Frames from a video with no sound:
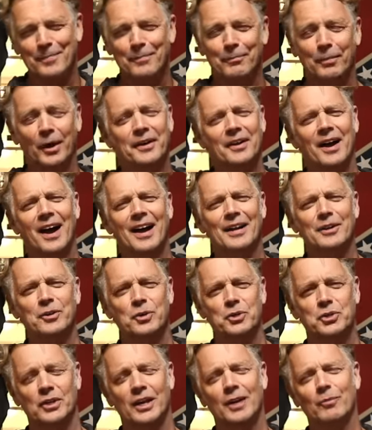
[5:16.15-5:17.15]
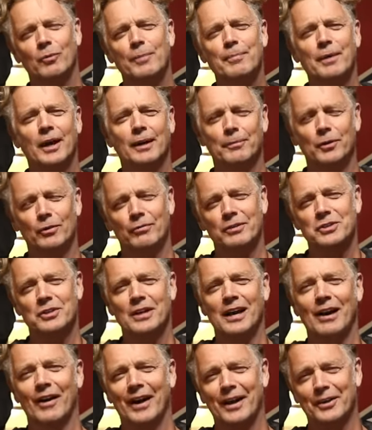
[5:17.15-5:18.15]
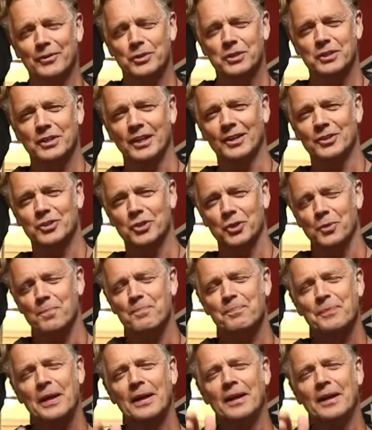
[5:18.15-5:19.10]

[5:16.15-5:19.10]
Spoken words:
But I understand, we make movies now, I understand too.